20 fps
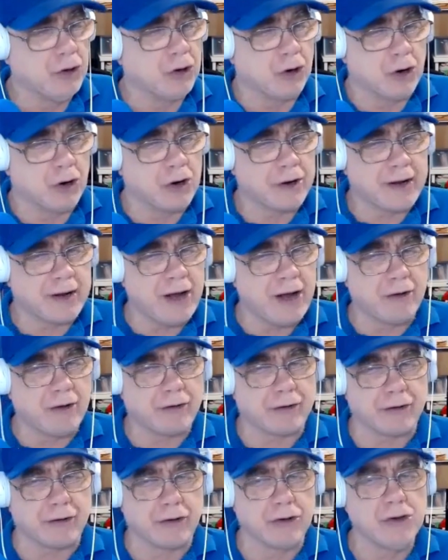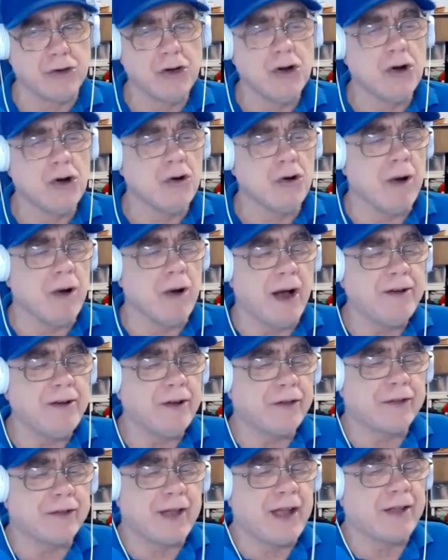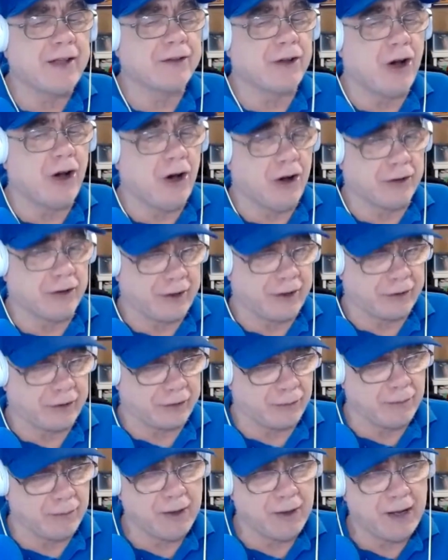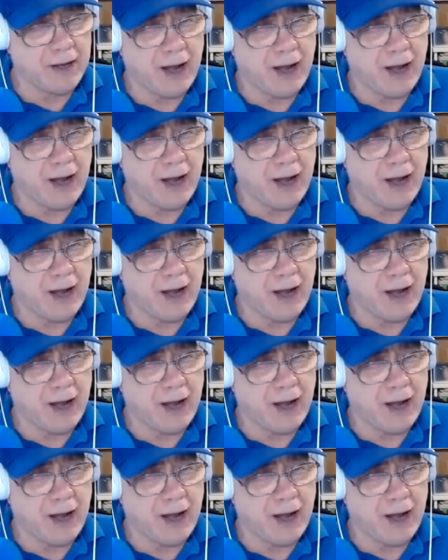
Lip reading: or a counselor who understands autism,